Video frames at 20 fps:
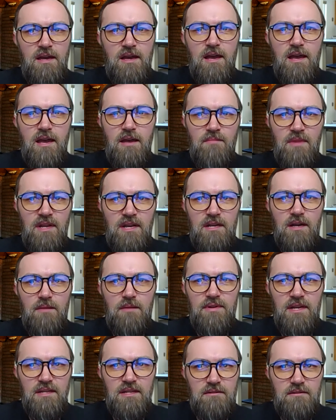And many
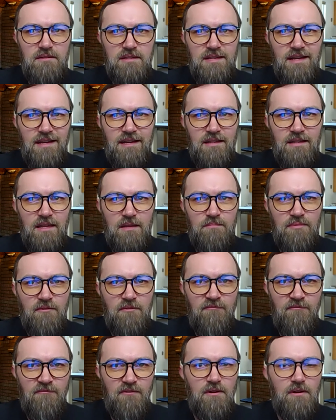companies are deciding they'd
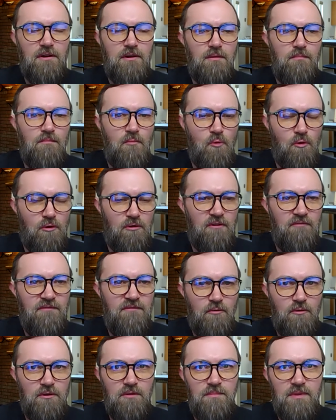prefer more
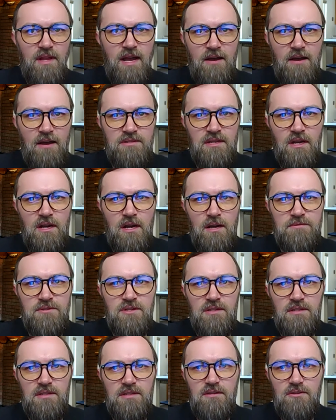affordable housing
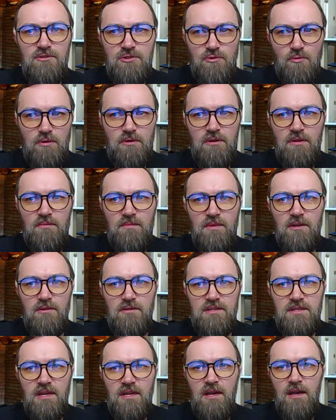options, shorter
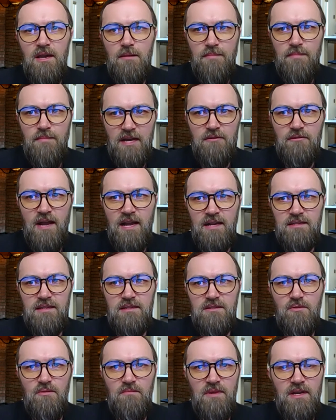commutes, better access
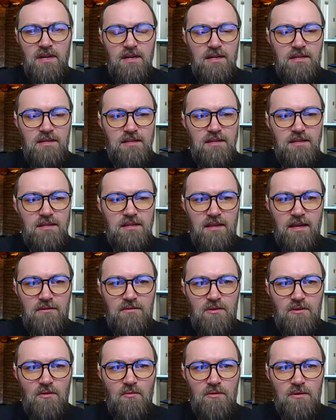to amenities like the
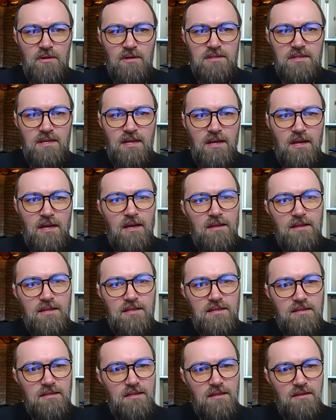outdoors. This
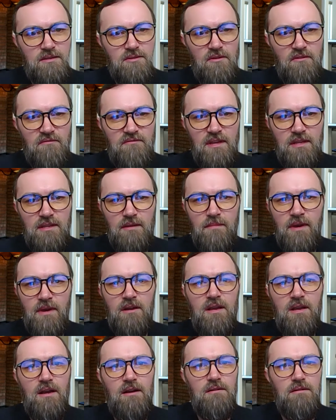is the sort of thing that Mayor
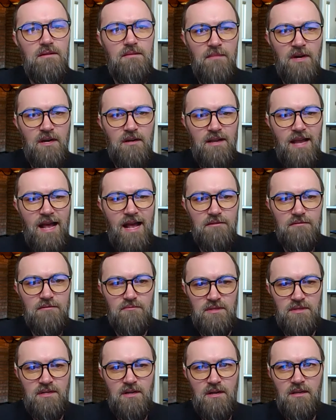Keller
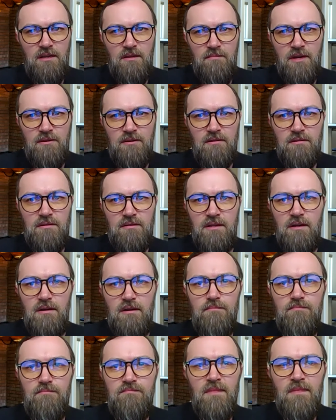was talking about earlier,
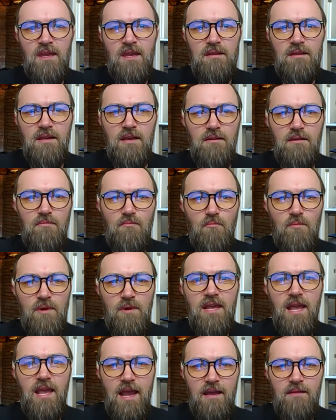that we
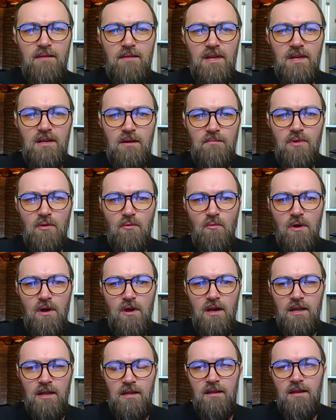can be number
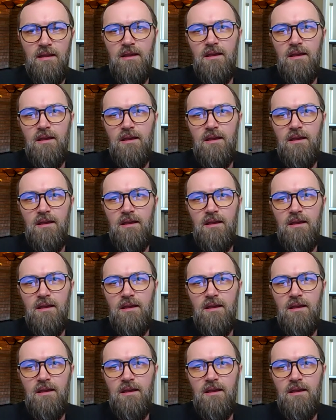one.